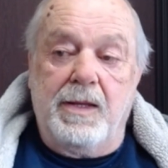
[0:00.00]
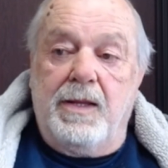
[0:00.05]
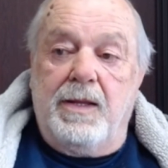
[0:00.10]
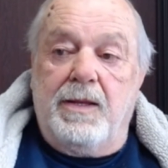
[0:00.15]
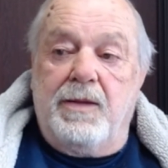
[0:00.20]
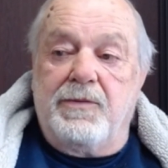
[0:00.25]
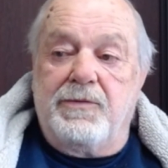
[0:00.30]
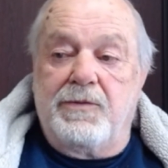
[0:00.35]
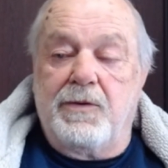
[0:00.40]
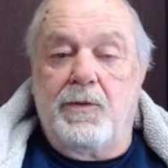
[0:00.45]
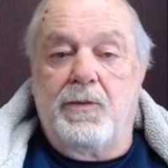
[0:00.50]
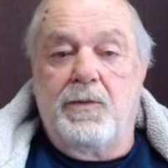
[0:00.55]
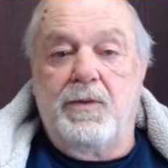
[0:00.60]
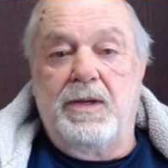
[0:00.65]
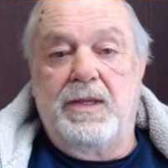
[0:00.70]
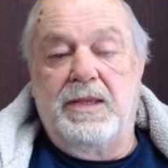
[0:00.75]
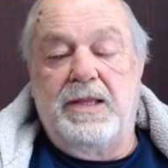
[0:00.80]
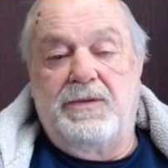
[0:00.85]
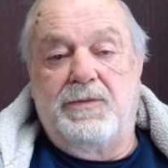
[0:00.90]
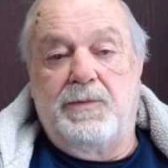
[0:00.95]
So
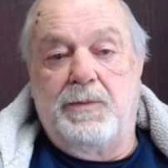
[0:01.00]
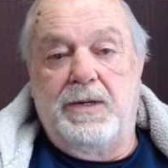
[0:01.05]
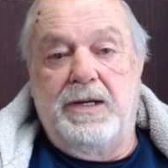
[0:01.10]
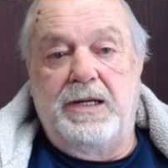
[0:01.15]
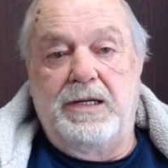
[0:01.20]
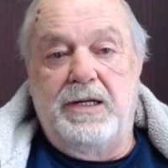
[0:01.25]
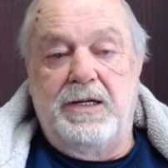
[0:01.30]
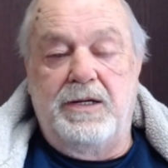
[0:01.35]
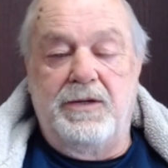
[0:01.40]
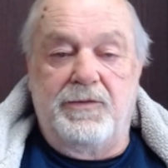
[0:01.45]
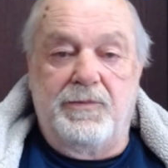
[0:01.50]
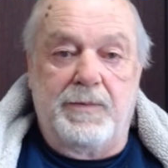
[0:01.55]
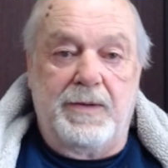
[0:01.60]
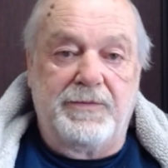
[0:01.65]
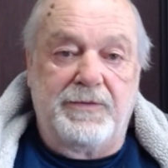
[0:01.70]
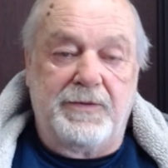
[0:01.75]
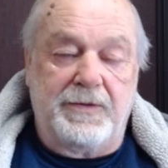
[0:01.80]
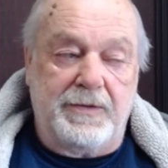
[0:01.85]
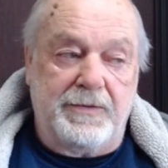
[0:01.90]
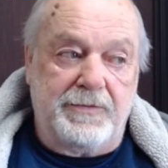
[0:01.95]
that's where he did his
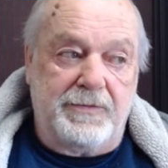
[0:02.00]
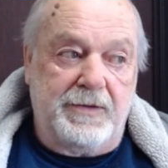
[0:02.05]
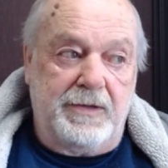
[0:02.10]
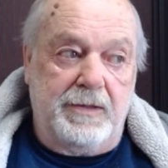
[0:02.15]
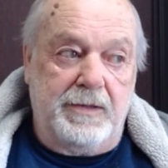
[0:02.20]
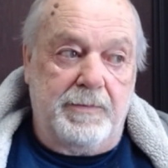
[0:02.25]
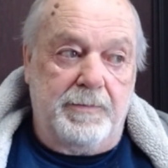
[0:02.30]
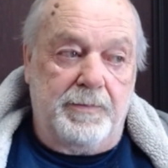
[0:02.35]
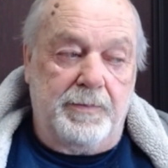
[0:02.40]
residency.